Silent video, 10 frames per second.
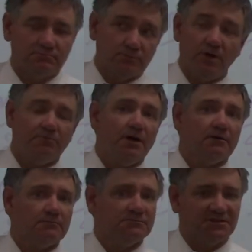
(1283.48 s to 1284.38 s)
quite a while.
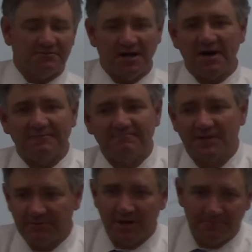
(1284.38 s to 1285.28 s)
So all right,
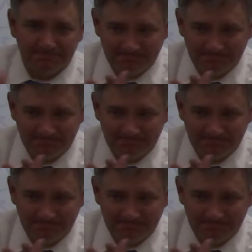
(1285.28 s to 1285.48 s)
there we go.